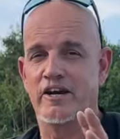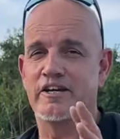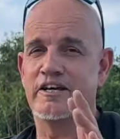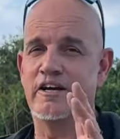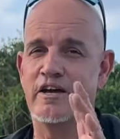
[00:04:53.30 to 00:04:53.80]
and I
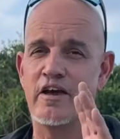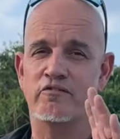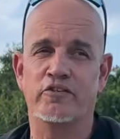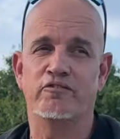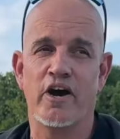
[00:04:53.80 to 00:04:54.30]
are here
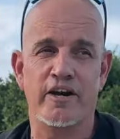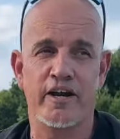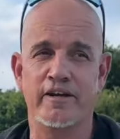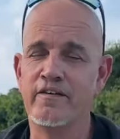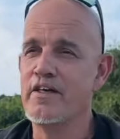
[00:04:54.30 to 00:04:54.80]
every
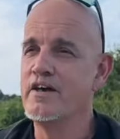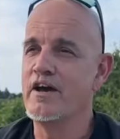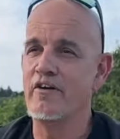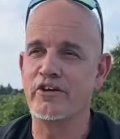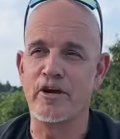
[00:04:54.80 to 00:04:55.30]
Friday
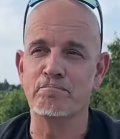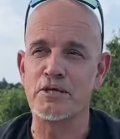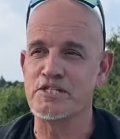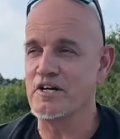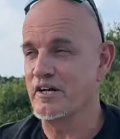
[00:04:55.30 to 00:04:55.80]
having our
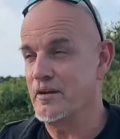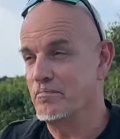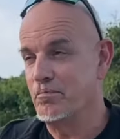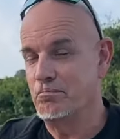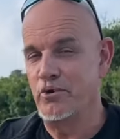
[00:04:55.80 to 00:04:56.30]
pizza. I get
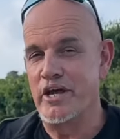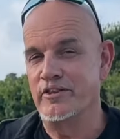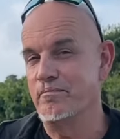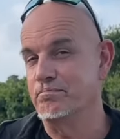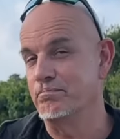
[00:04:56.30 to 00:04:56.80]
my
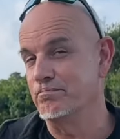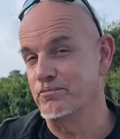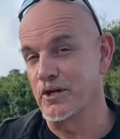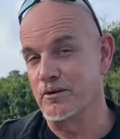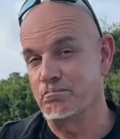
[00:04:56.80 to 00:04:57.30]
bread, the
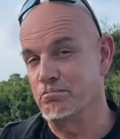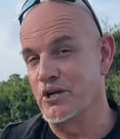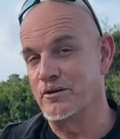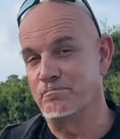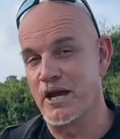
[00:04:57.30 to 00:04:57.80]
got a
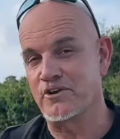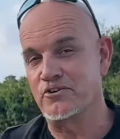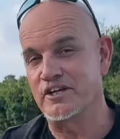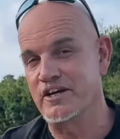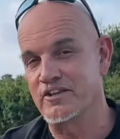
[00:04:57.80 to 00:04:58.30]
brilliant
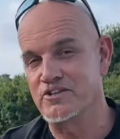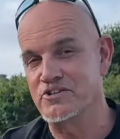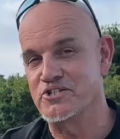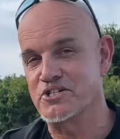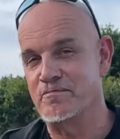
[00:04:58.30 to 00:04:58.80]
bakery here, the
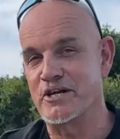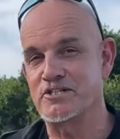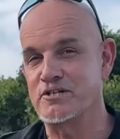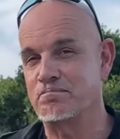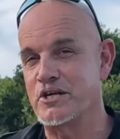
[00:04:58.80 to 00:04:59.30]
new
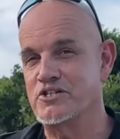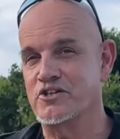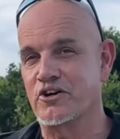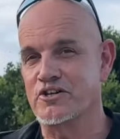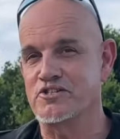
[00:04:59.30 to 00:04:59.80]
Chalmutter's.
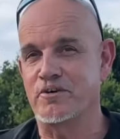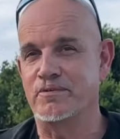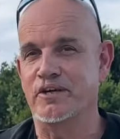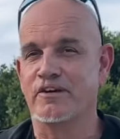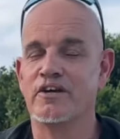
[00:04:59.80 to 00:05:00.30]
Please, you got to
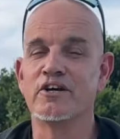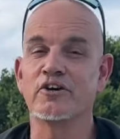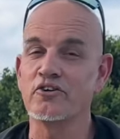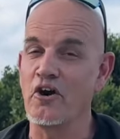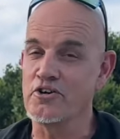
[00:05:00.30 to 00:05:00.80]
stop in.
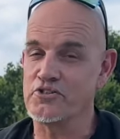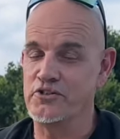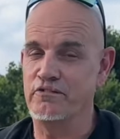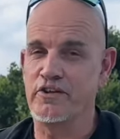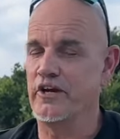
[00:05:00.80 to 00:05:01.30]
Grass
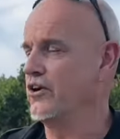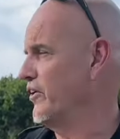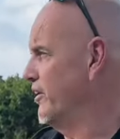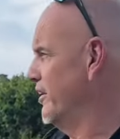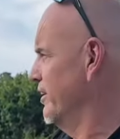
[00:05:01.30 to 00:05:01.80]
Reef, they're
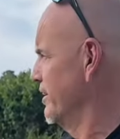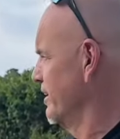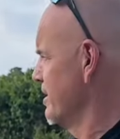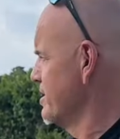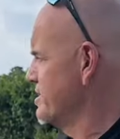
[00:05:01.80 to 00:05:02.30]
on
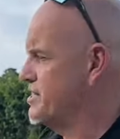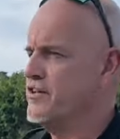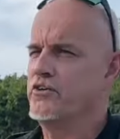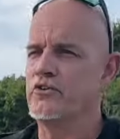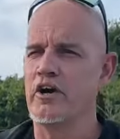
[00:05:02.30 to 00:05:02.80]

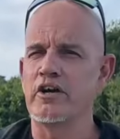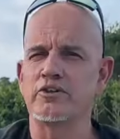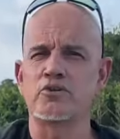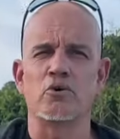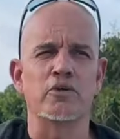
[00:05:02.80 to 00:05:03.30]
C V
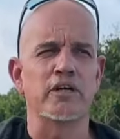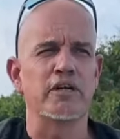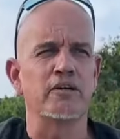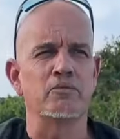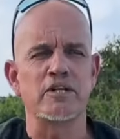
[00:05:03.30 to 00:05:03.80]
Road, corner,